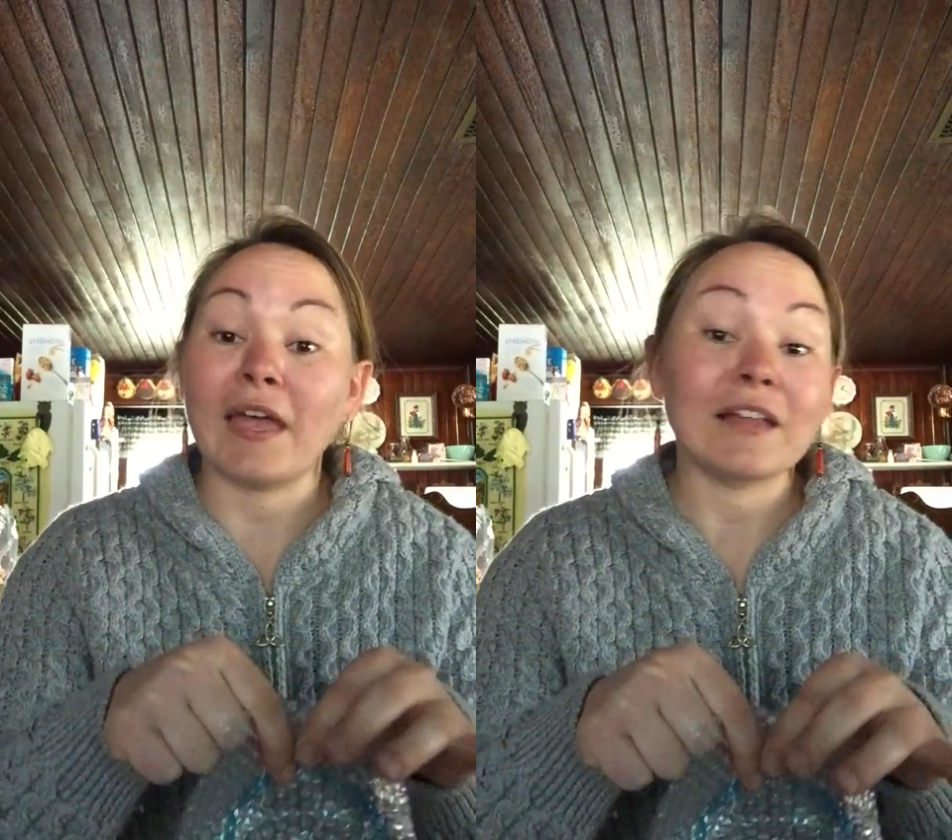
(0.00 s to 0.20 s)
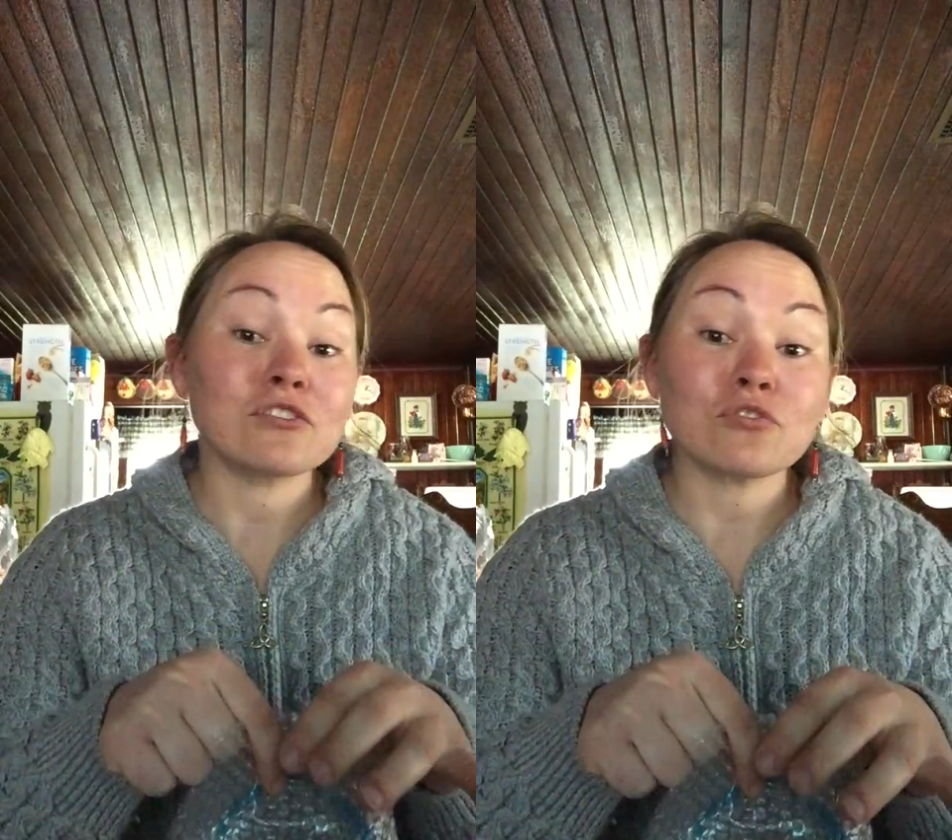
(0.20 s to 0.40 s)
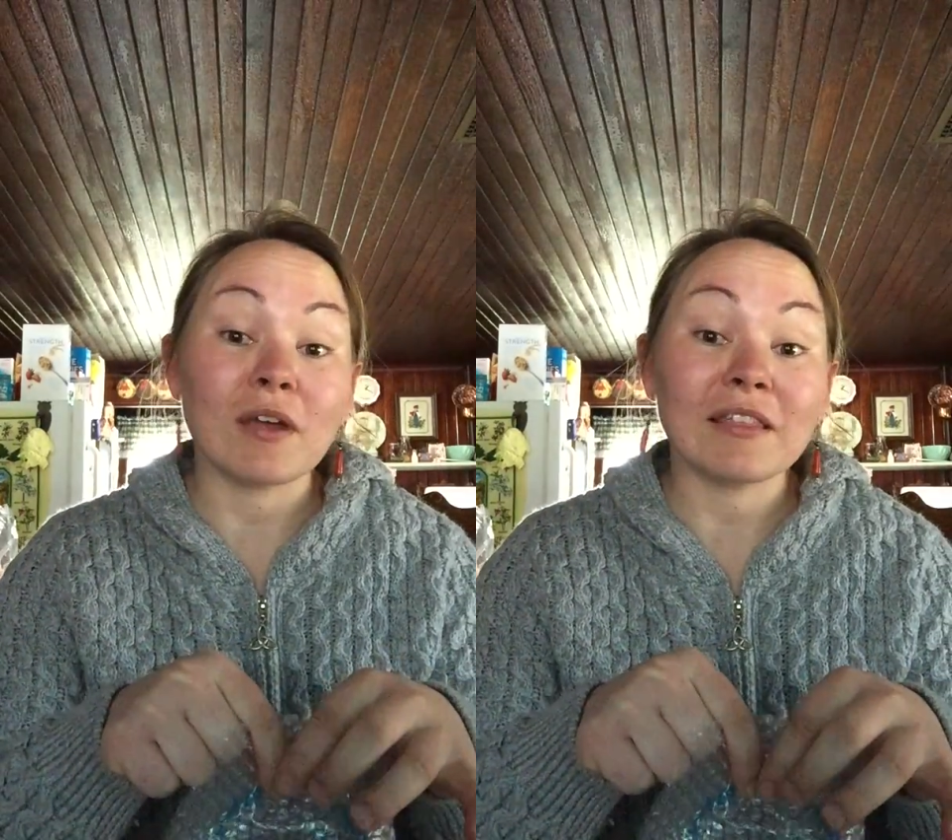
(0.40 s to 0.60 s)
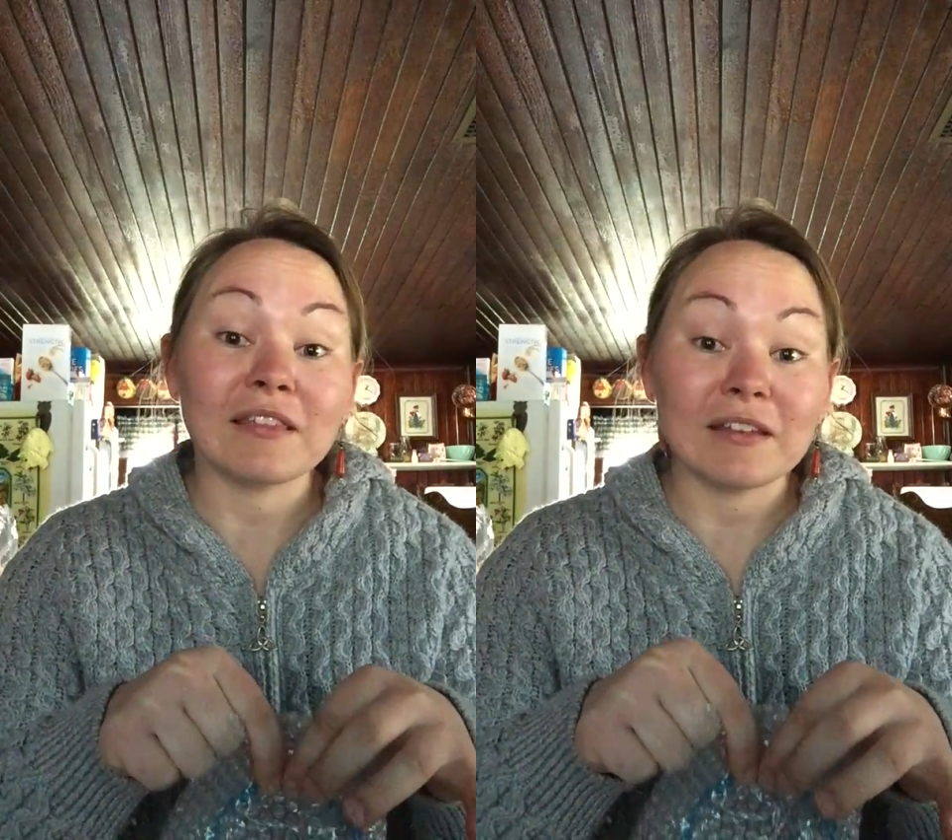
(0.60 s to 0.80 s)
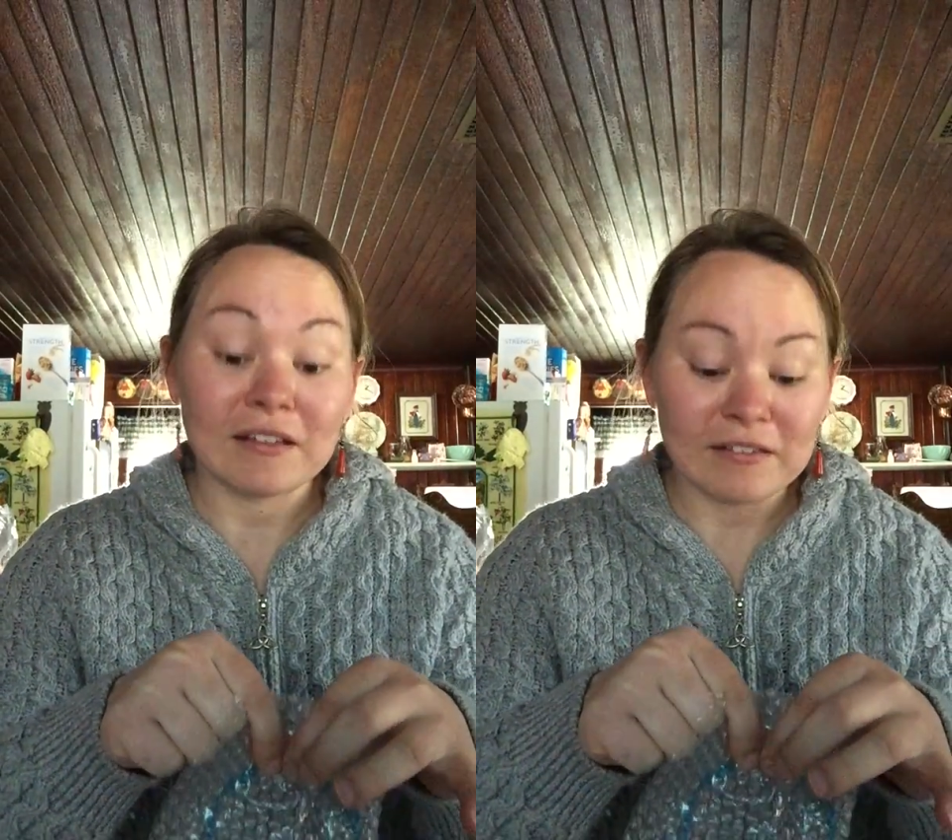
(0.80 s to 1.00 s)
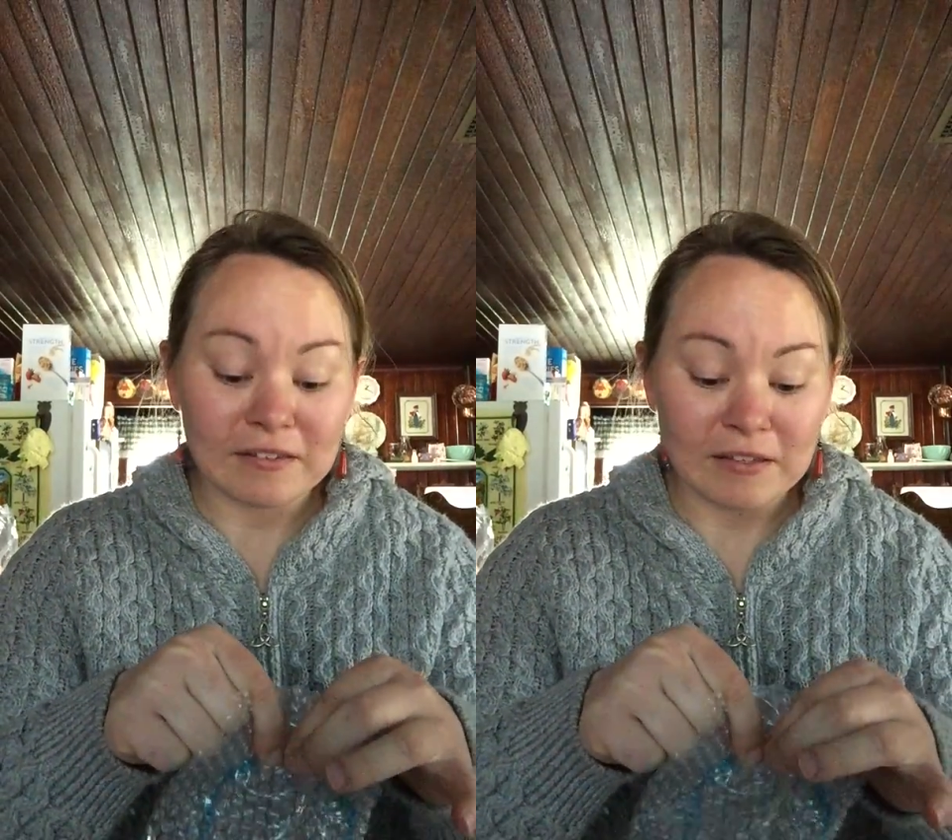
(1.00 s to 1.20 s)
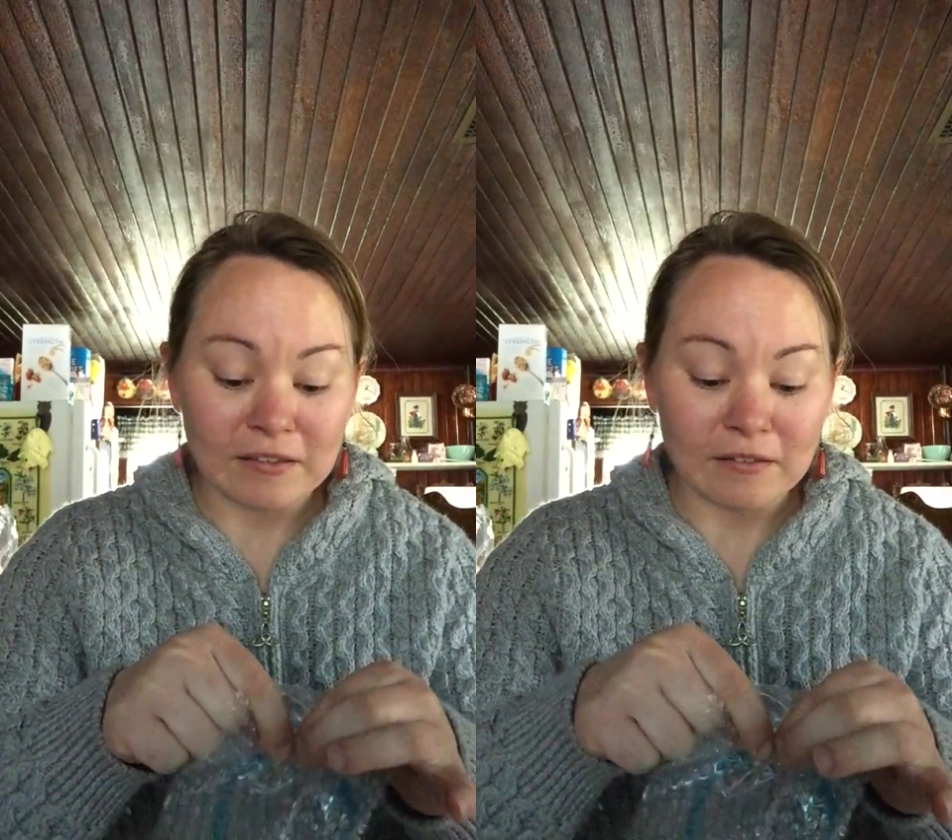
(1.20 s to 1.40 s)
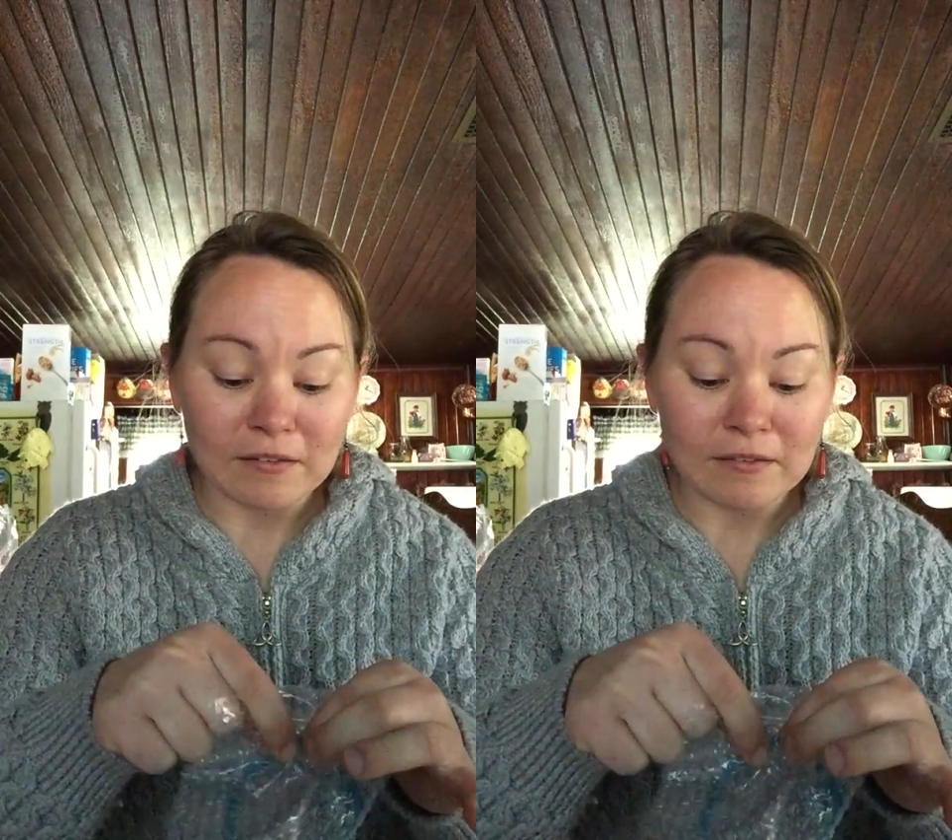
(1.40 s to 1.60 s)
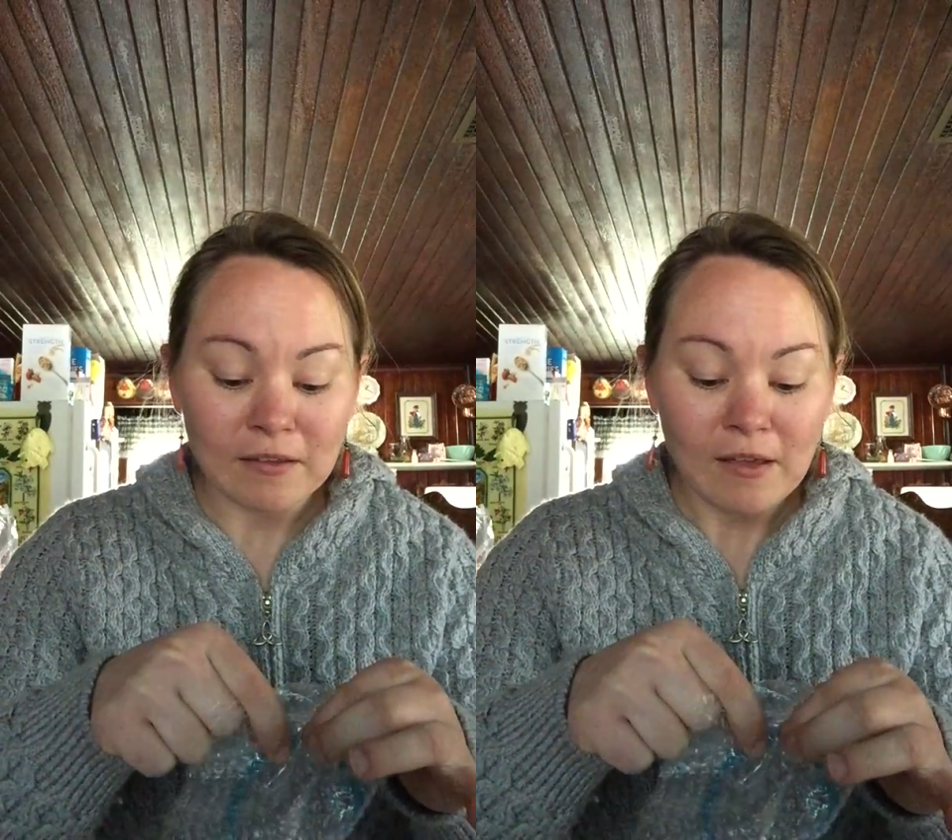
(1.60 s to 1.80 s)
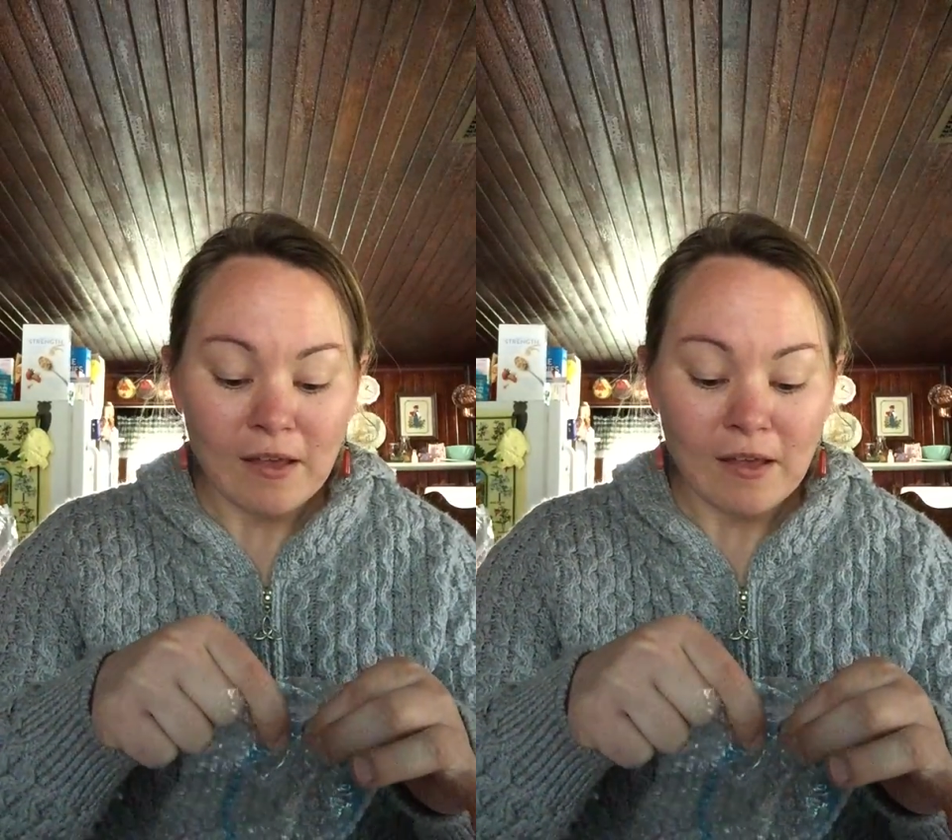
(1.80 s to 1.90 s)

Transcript: hand strengthening skills,